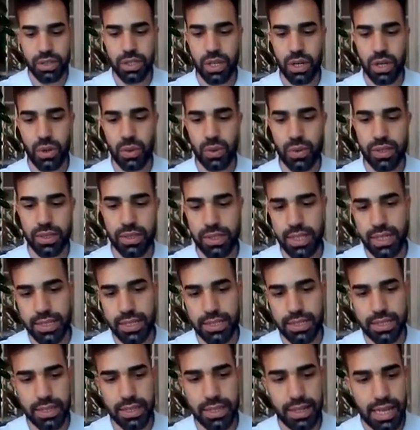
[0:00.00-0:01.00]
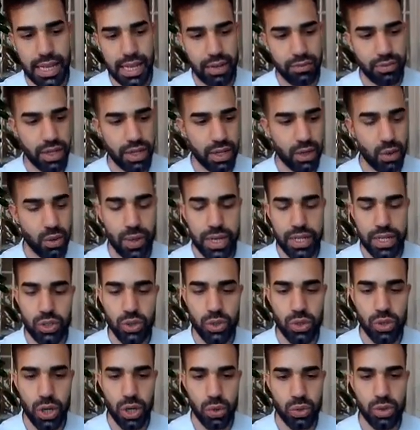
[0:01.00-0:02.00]
So they still have little
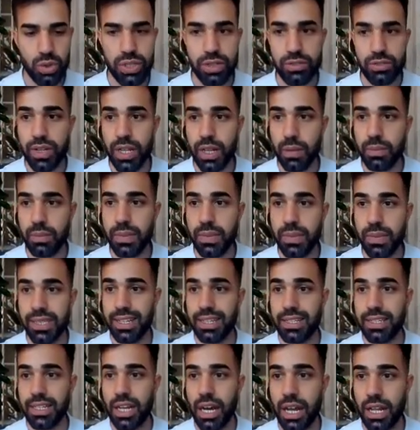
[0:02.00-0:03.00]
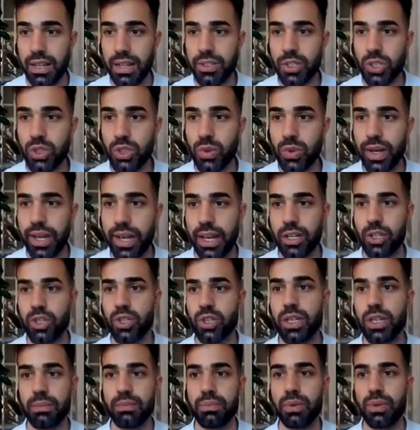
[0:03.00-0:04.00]
ways to go to develop the technology to
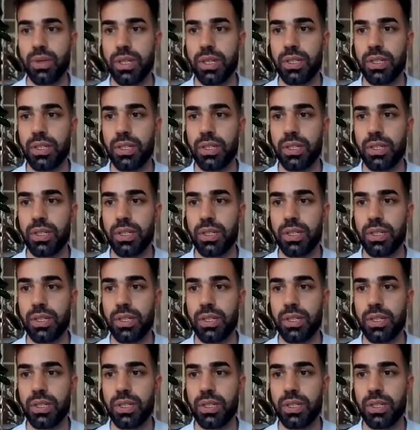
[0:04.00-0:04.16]
actually